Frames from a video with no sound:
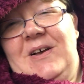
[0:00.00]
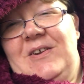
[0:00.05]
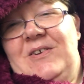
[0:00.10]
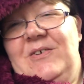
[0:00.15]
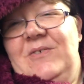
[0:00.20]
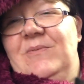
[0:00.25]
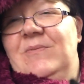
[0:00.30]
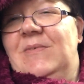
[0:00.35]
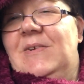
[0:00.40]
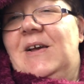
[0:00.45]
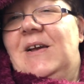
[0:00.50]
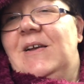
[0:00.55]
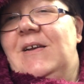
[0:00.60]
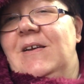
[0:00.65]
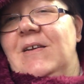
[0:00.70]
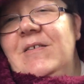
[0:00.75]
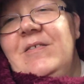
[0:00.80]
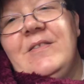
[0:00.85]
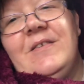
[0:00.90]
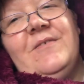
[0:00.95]
I don't like
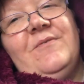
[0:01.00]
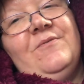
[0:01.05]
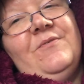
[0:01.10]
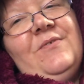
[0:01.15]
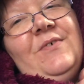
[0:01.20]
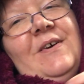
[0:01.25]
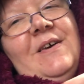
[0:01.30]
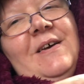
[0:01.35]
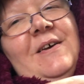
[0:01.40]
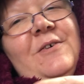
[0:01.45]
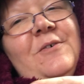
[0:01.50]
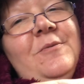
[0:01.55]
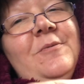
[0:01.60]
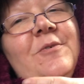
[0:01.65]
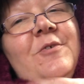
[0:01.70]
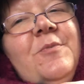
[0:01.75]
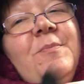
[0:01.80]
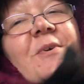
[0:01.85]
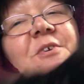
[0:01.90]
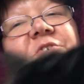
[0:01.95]
asking for help,
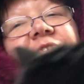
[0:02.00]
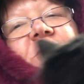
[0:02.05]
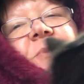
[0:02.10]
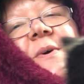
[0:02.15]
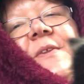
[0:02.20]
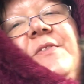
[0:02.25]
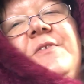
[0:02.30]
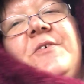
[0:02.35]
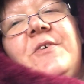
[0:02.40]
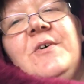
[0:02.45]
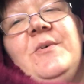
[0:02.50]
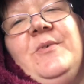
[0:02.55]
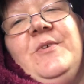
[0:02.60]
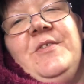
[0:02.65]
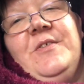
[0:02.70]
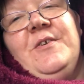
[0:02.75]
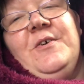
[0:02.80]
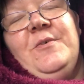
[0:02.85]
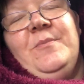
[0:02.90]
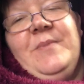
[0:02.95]
especially when they're always
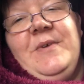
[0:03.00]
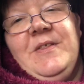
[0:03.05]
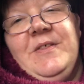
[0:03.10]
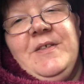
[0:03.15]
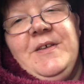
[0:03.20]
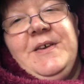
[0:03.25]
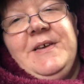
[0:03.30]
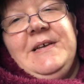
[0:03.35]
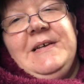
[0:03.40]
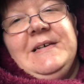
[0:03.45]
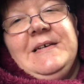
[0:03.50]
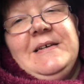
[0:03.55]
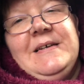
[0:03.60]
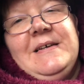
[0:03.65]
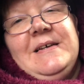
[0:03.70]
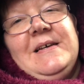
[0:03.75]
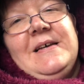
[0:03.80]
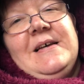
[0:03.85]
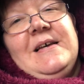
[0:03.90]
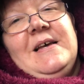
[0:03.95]
so busy.
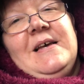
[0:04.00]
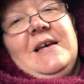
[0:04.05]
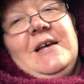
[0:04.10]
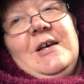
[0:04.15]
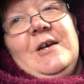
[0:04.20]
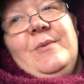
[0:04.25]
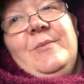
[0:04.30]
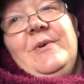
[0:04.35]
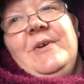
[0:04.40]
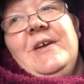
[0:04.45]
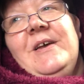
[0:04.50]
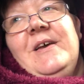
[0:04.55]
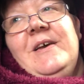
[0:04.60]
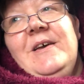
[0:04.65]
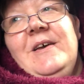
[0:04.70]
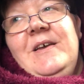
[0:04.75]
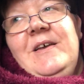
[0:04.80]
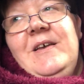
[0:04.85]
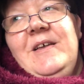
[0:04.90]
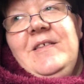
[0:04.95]
But
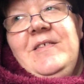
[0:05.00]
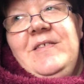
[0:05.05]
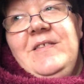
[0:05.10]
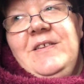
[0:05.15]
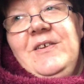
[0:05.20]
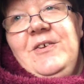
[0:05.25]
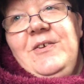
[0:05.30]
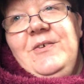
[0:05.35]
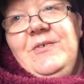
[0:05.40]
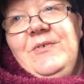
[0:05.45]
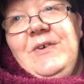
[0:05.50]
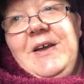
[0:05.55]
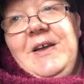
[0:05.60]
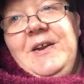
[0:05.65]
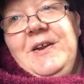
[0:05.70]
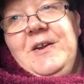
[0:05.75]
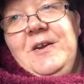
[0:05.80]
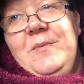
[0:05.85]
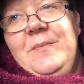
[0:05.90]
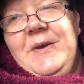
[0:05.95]
yeah, it's still
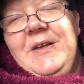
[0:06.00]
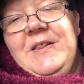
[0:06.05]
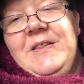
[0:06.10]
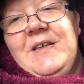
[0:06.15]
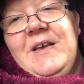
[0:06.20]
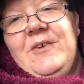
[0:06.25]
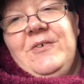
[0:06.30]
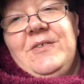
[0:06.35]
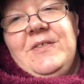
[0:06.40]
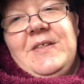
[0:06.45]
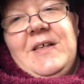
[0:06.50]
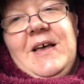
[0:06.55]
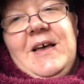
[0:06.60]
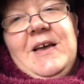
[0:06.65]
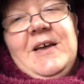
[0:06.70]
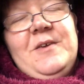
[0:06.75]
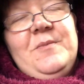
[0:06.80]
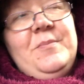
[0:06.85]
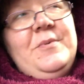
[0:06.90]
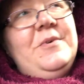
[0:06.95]
raining a bit
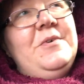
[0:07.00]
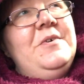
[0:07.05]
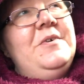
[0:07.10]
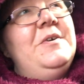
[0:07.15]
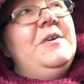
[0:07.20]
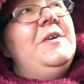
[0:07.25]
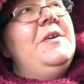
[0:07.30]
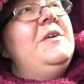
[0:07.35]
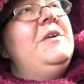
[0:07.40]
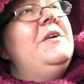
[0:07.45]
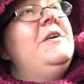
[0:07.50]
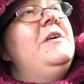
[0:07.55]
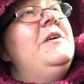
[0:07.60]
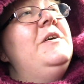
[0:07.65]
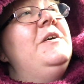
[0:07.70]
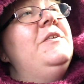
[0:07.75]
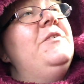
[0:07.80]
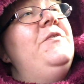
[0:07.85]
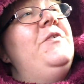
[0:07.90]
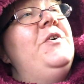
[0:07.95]
outside, but
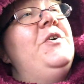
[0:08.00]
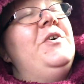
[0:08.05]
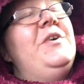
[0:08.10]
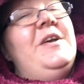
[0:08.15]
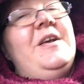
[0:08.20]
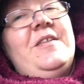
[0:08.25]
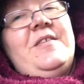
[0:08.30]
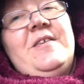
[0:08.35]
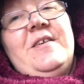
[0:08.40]
the forecast